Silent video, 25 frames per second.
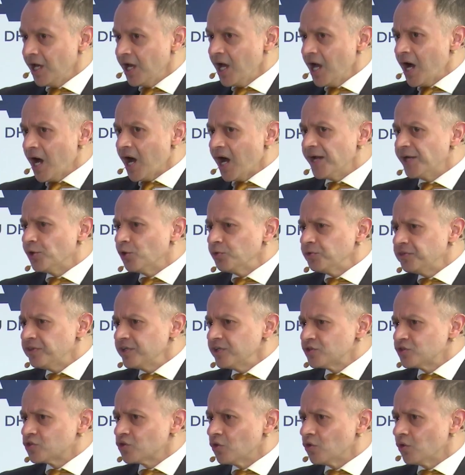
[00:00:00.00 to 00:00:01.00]
I don't
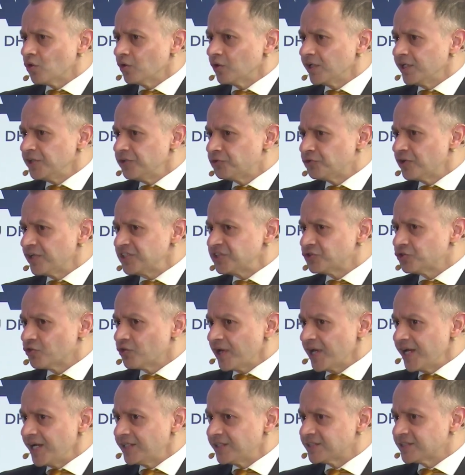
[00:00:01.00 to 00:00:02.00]
think so. Interest
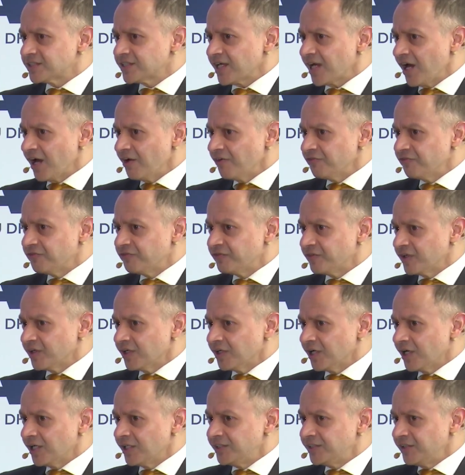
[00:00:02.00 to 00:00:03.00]
rates have
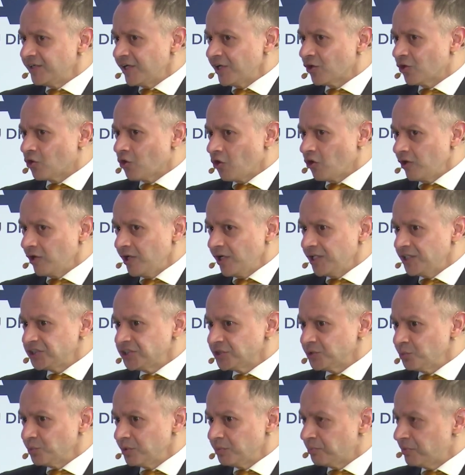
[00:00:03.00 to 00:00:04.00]
a direct
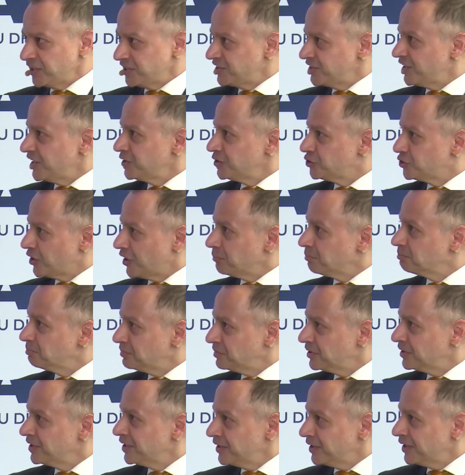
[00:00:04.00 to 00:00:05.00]
correlation with President
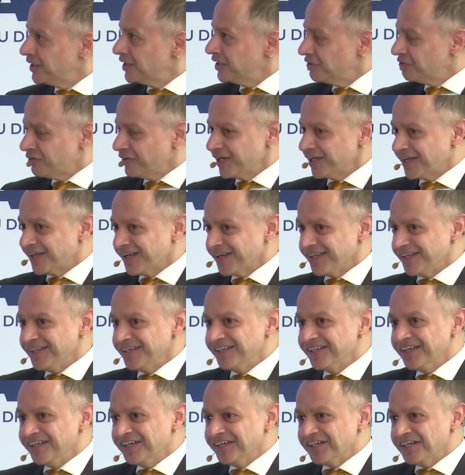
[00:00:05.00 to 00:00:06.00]
Trump, if I can.
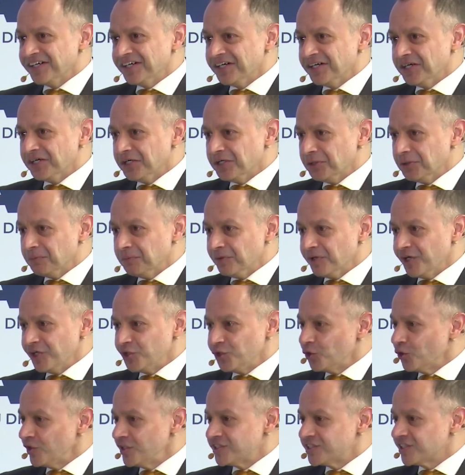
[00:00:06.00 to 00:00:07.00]

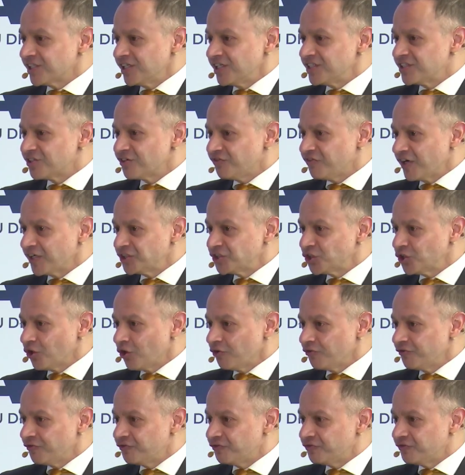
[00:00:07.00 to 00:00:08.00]
It's a function
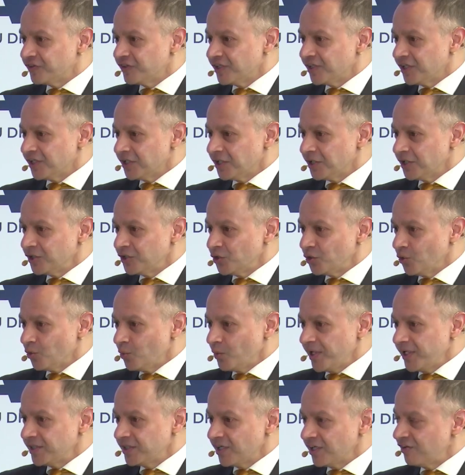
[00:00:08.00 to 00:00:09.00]
of
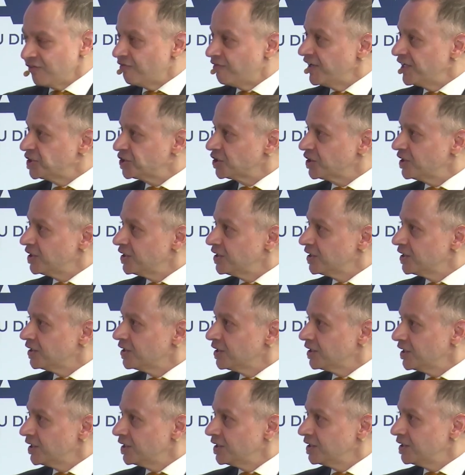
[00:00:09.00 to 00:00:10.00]
where the inflation
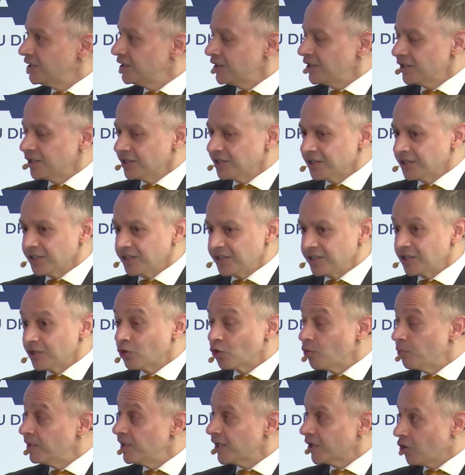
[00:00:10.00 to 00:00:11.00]
in the
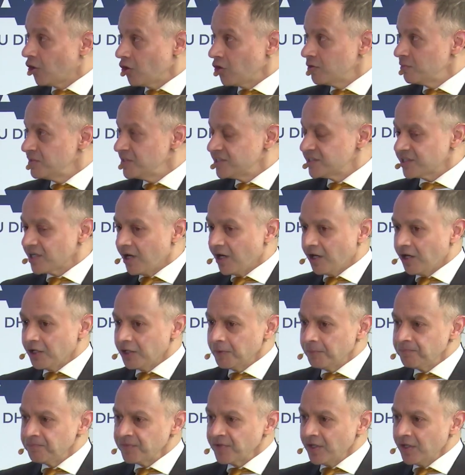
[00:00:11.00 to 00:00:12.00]
global economies
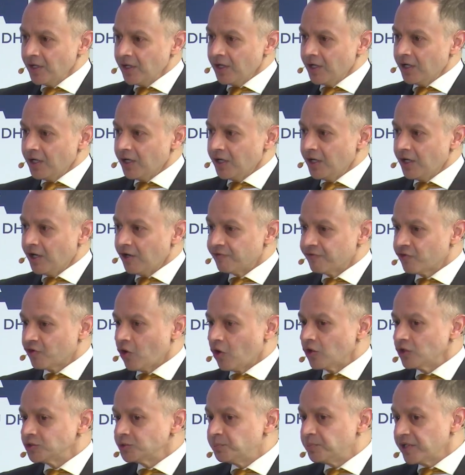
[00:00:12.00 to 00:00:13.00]
are. Of
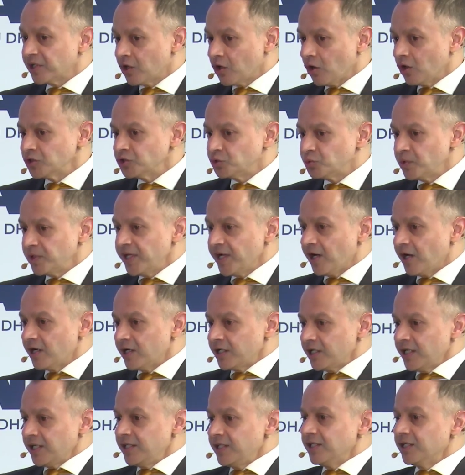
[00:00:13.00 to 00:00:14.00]
course, because we
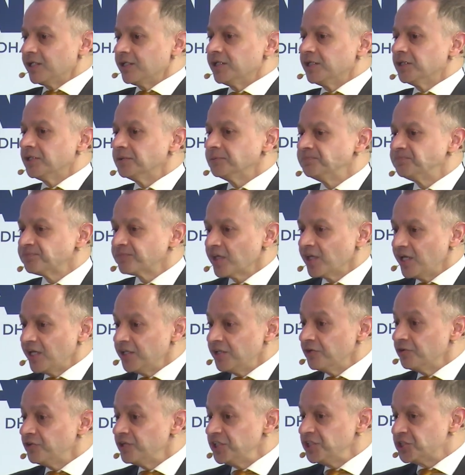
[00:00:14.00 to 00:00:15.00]
are in
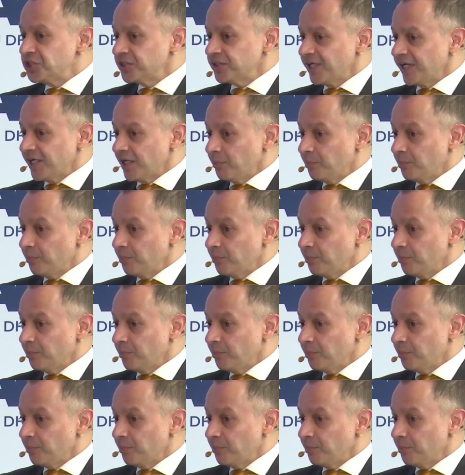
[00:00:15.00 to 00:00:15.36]
a region that are